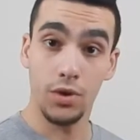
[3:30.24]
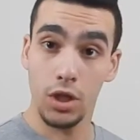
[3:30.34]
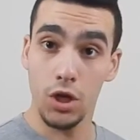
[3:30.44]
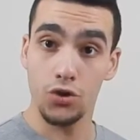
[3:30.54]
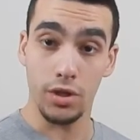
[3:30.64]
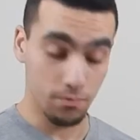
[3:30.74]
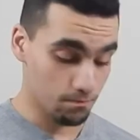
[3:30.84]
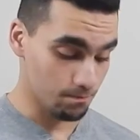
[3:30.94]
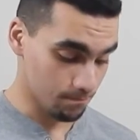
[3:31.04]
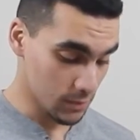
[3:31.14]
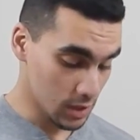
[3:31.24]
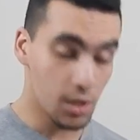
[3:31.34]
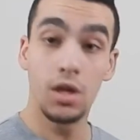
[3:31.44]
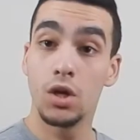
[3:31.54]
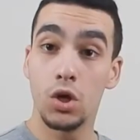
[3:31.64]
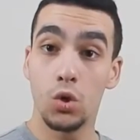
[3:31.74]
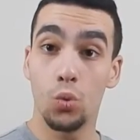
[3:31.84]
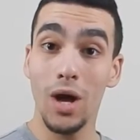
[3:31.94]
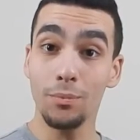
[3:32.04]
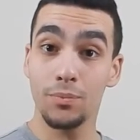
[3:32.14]
real country.
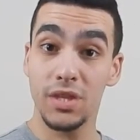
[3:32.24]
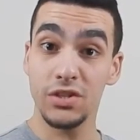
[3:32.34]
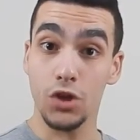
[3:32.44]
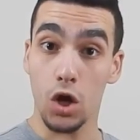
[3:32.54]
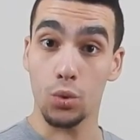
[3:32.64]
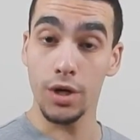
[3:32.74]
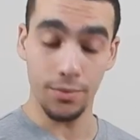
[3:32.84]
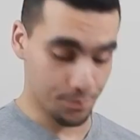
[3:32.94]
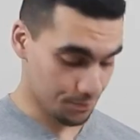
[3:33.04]
Well, this is awkward.